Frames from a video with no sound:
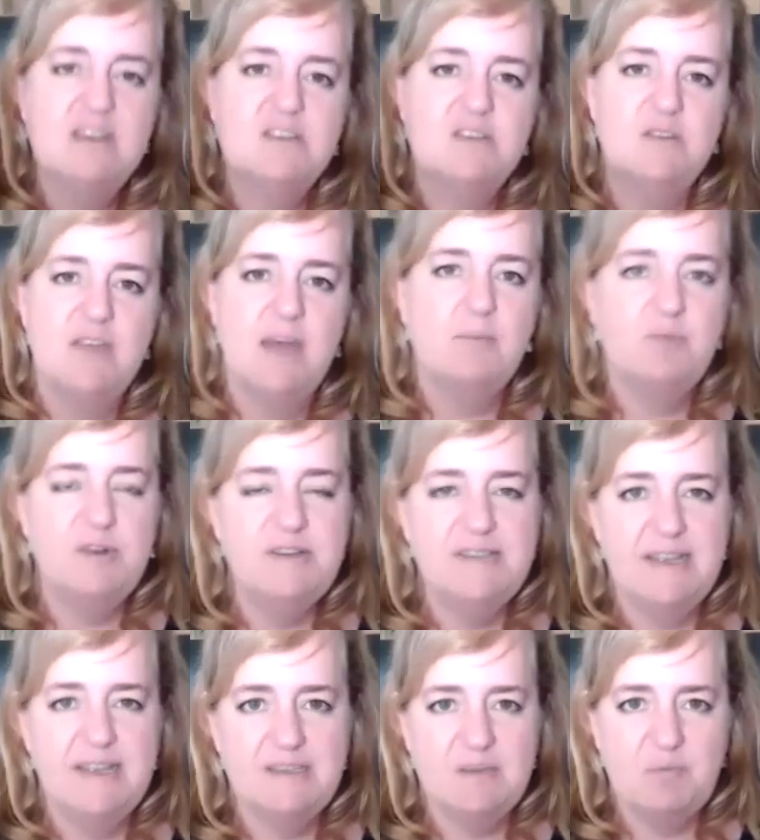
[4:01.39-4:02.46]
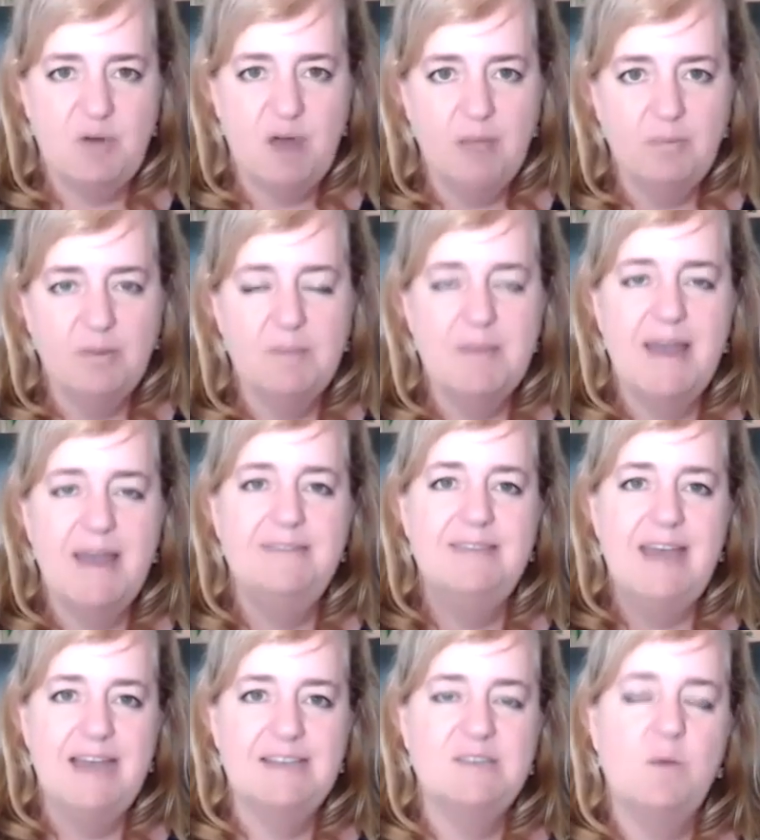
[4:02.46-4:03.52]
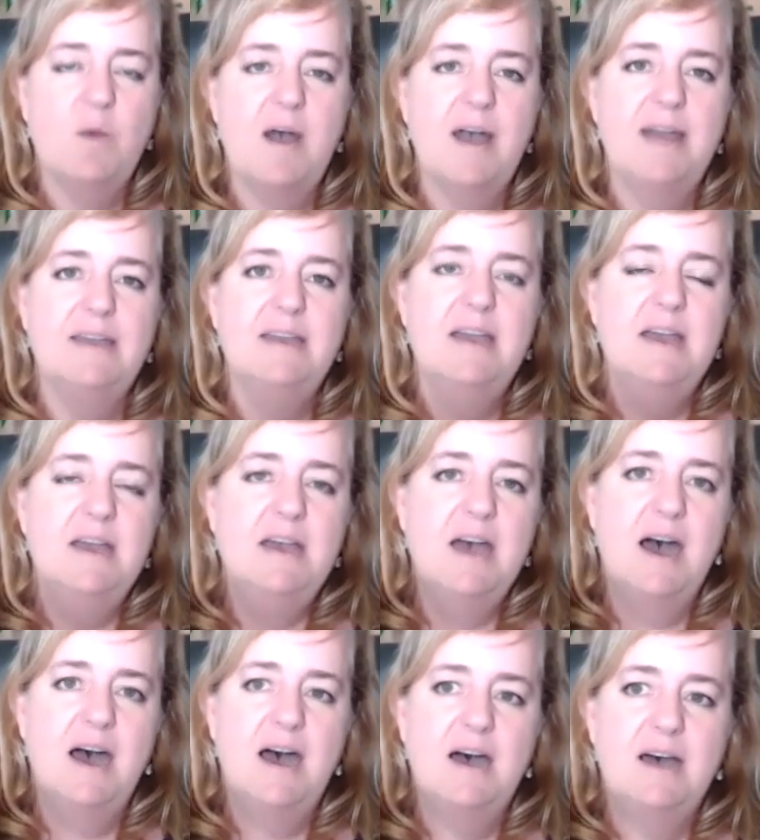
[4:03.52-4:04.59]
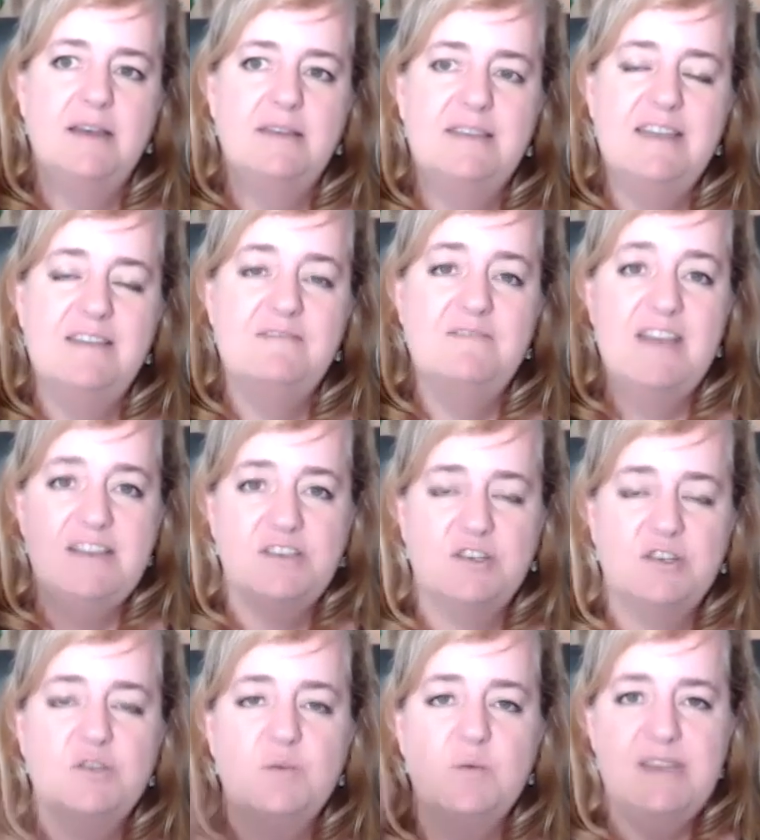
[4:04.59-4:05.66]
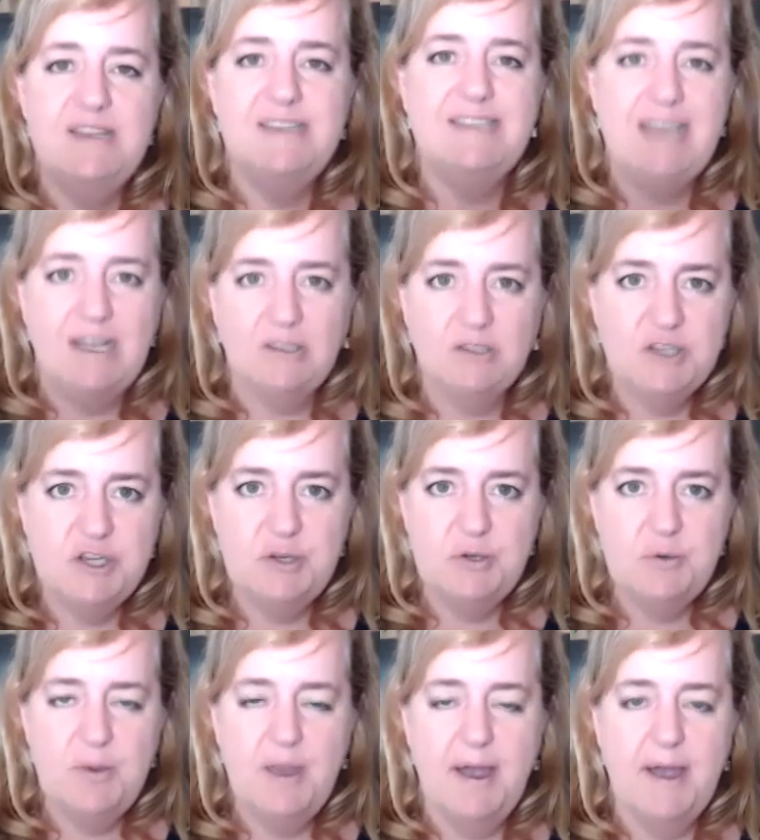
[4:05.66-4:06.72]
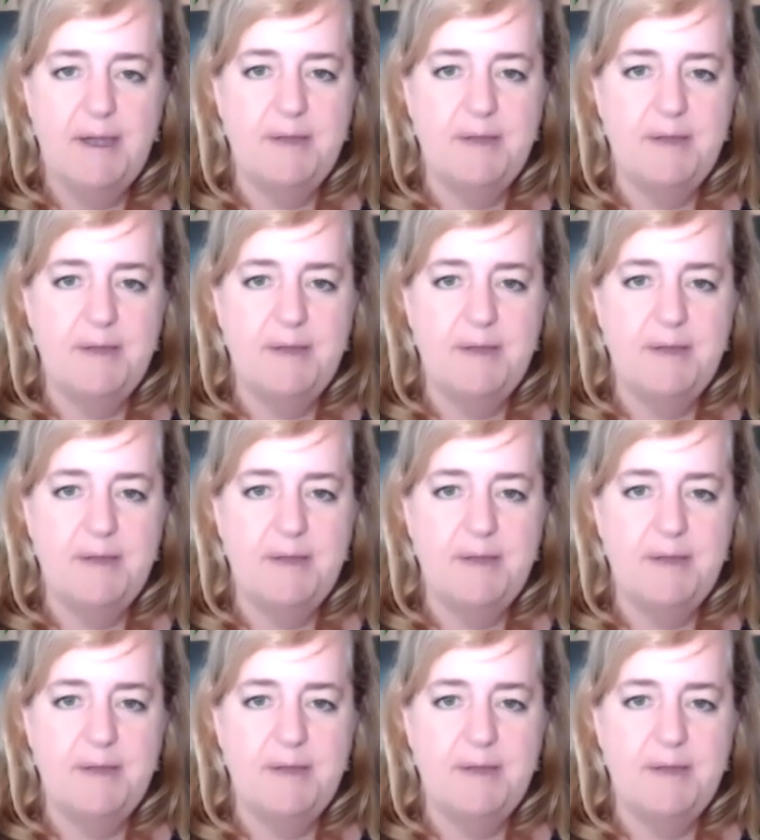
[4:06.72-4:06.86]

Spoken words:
So that presents a problem, and that's why the investors we sell to,